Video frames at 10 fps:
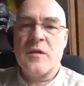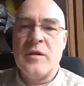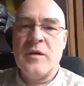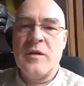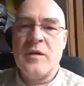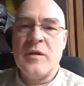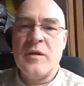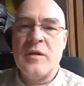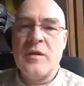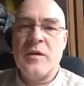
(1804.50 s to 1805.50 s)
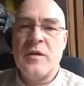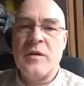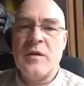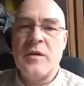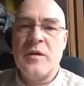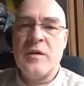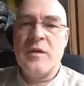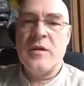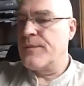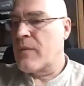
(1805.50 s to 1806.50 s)
I mean, some say they are much more
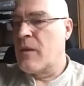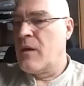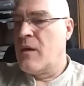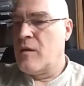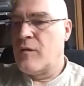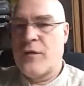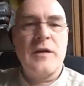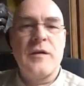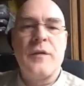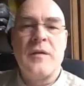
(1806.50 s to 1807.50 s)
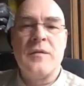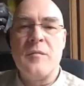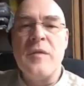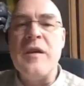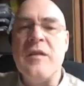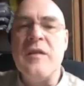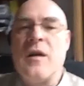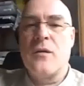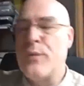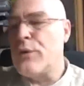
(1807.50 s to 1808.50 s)
effective than the media
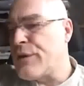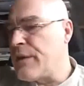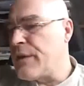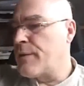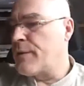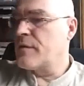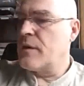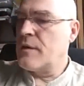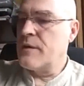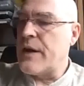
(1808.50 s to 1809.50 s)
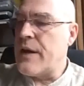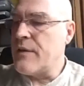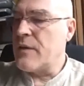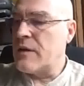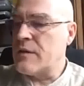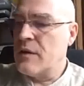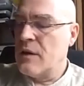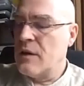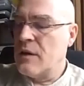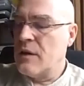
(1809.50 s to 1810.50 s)
are reporting. Others are denying that.
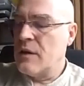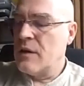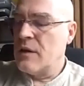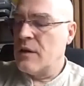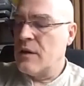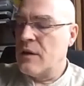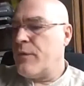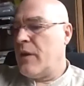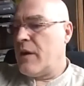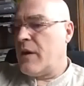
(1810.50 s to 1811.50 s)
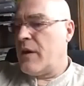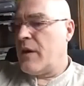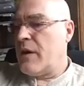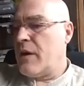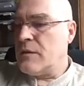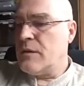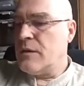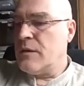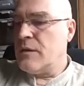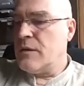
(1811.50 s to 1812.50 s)
Whatever they are
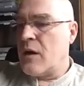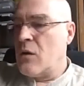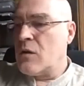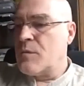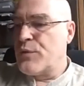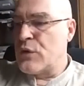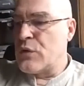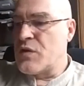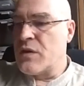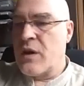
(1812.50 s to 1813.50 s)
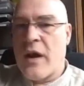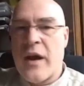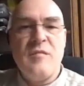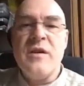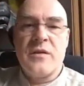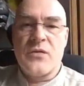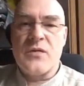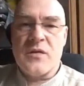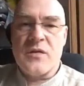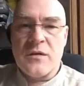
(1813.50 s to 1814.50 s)
not producing an immediate
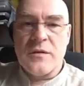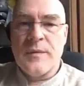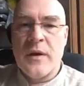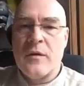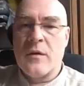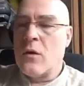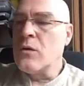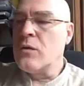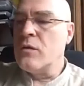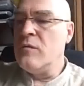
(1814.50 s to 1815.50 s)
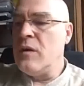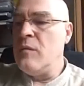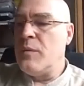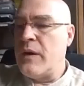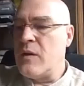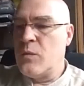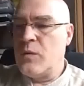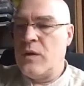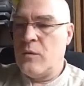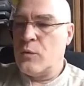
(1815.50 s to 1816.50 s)
result. And the long-term impact
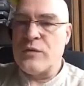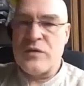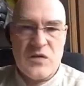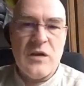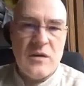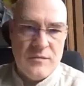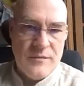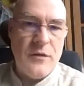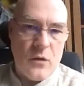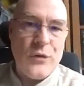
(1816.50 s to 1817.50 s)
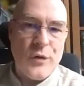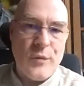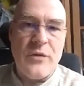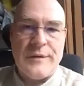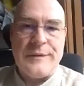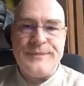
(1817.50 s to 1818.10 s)
we will see in the long-term run.